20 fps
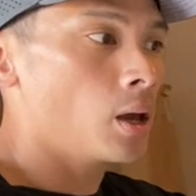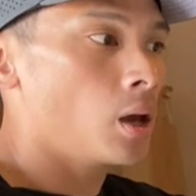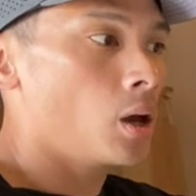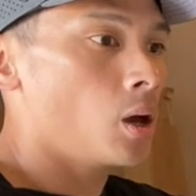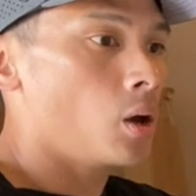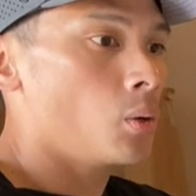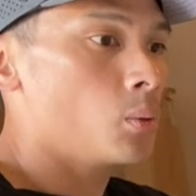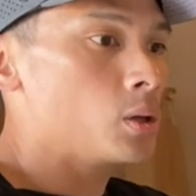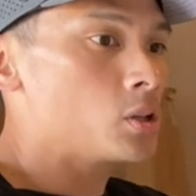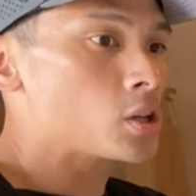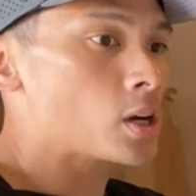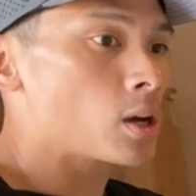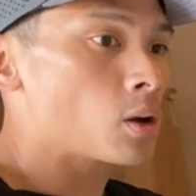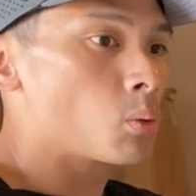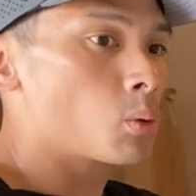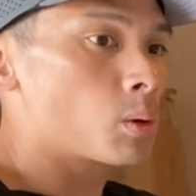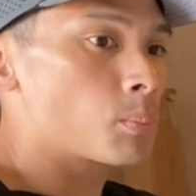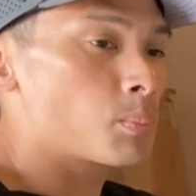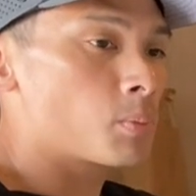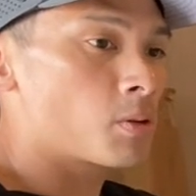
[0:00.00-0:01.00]
we try to
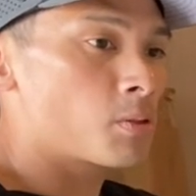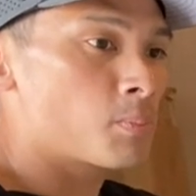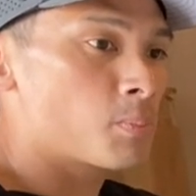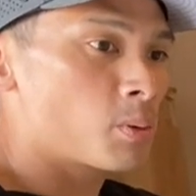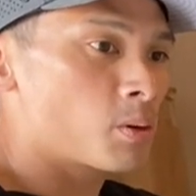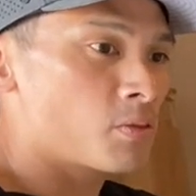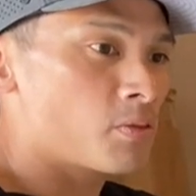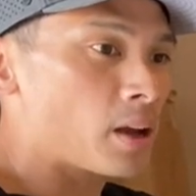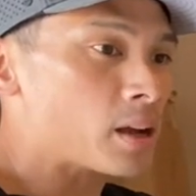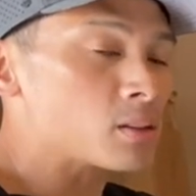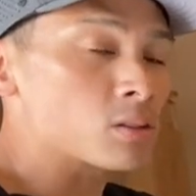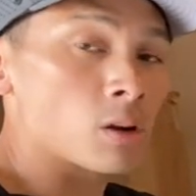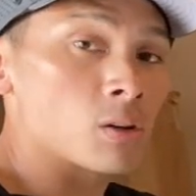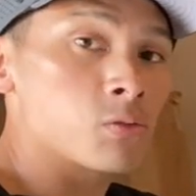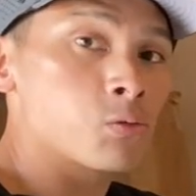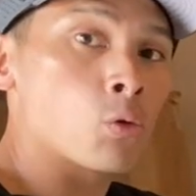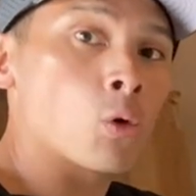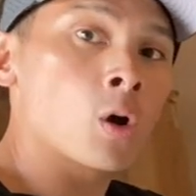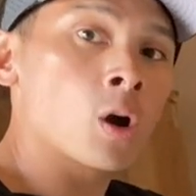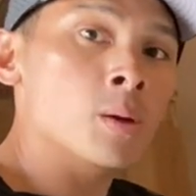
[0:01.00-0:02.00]
perfect our
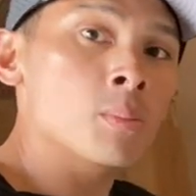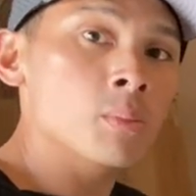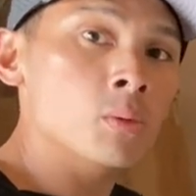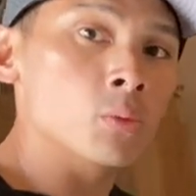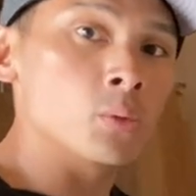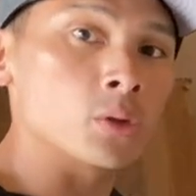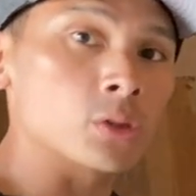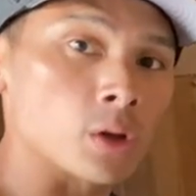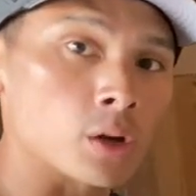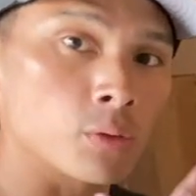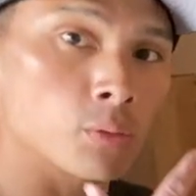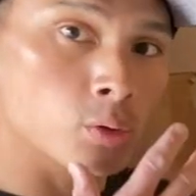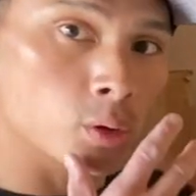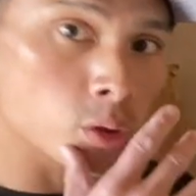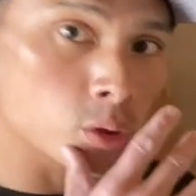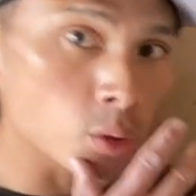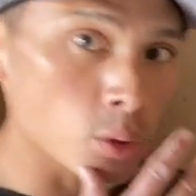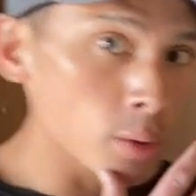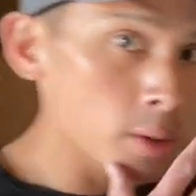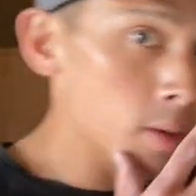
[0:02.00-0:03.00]
form with throwing